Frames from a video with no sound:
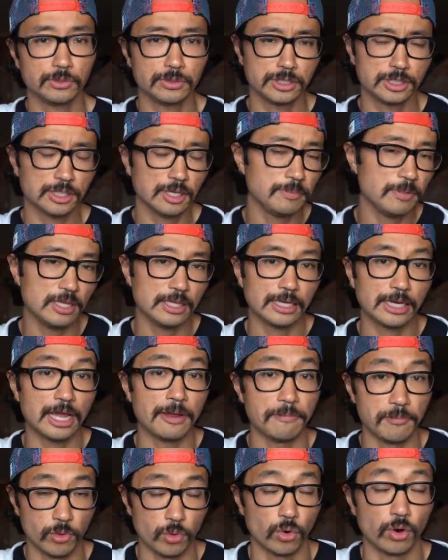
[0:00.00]
which is something that
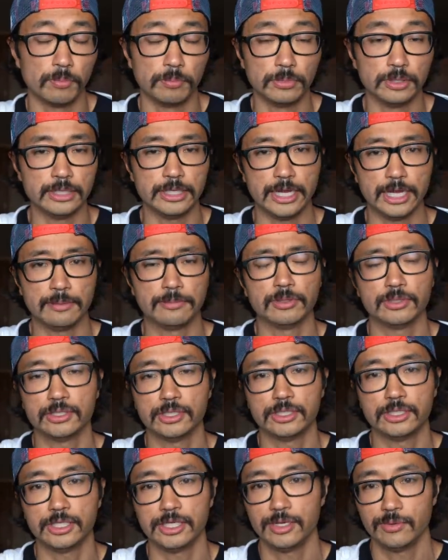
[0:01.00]
I'm normally able
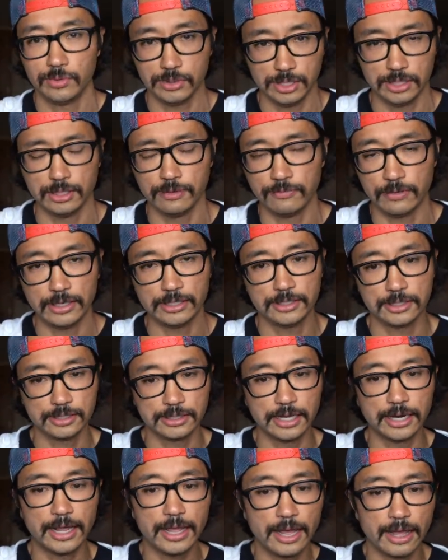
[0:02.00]
to see with the
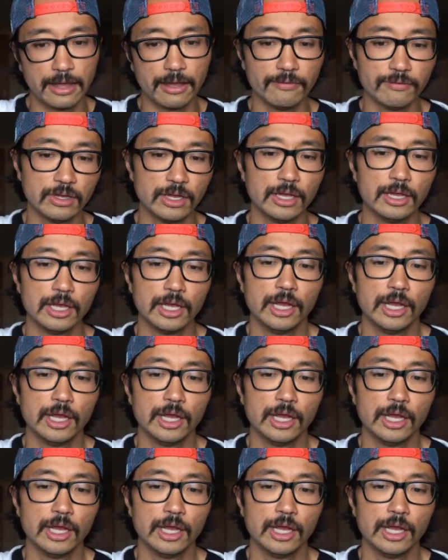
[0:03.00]
devices that I have.